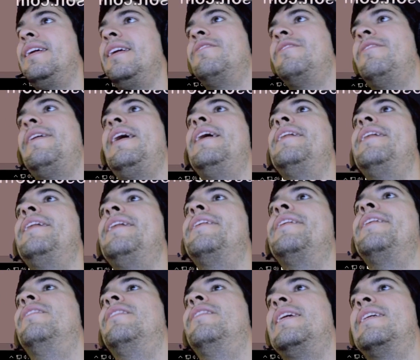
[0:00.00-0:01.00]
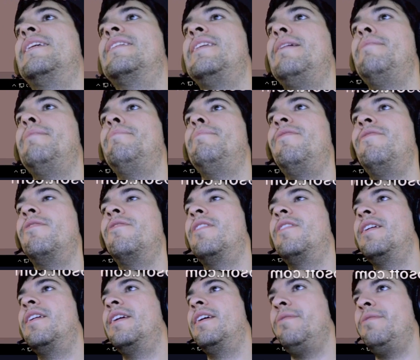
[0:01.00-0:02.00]
so I had to go to the next step before
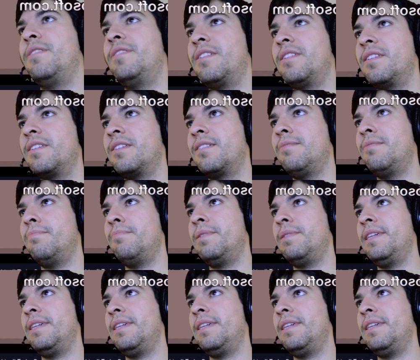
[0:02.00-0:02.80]
it was complete.